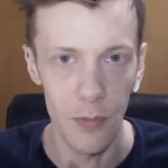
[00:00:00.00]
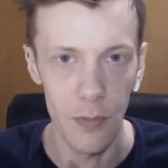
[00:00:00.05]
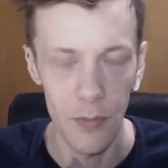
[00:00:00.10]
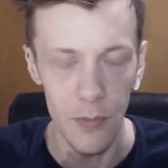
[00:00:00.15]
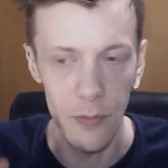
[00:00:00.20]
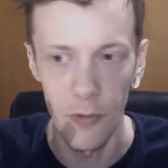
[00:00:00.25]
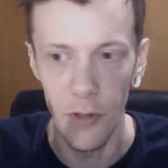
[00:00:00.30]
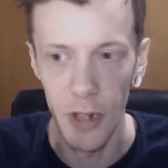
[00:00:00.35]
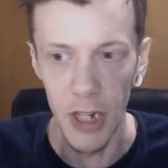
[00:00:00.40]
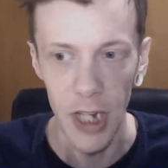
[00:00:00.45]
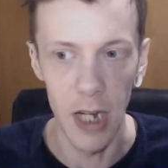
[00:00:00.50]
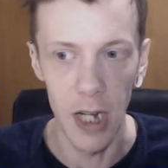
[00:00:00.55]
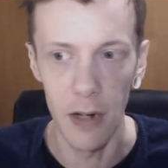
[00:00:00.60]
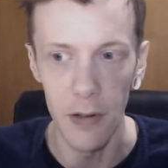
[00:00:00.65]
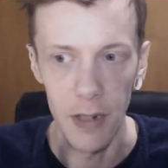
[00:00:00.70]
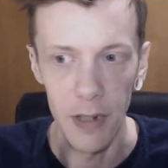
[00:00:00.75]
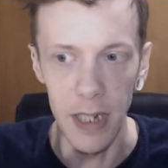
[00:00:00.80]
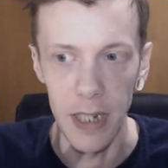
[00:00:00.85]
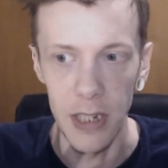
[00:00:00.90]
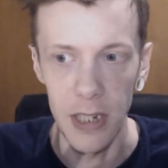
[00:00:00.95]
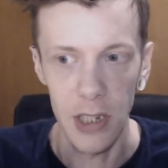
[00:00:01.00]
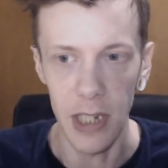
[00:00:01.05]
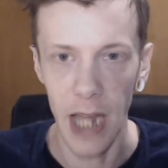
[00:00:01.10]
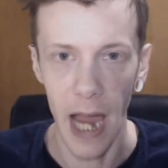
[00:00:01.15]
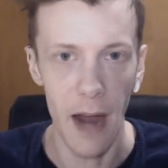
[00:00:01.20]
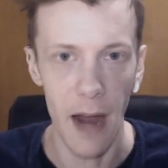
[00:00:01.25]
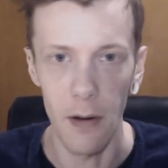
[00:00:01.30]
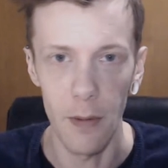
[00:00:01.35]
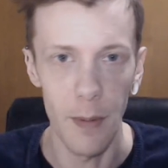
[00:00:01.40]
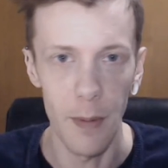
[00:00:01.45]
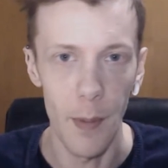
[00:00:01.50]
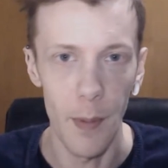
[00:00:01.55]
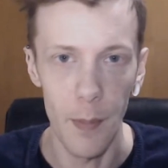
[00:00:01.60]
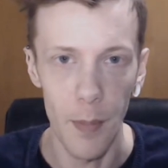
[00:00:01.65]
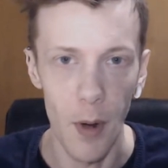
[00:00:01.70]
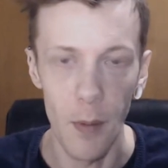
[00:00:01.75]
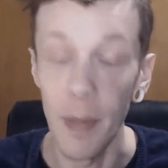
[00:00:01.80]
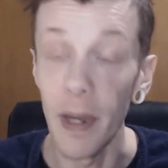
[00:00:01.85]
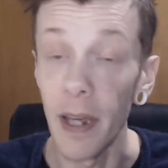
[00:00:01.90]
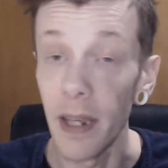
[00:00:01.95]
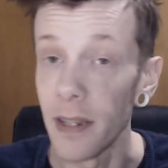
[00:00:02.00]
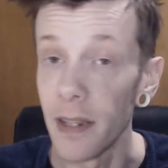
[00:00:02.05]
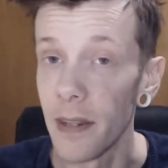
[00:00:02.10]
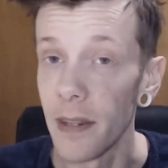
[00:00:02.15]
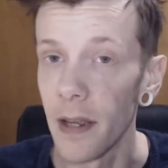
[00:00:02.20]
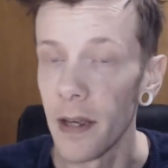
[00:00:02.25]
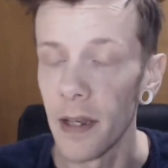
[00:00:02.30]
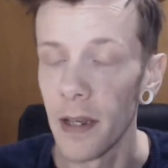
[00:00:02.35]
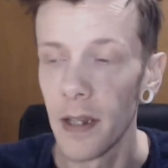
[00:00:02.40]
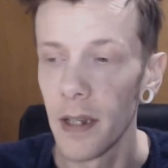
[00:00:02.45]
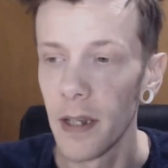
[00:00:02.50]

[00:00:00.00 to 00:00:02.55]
vanilla caramel bomb either.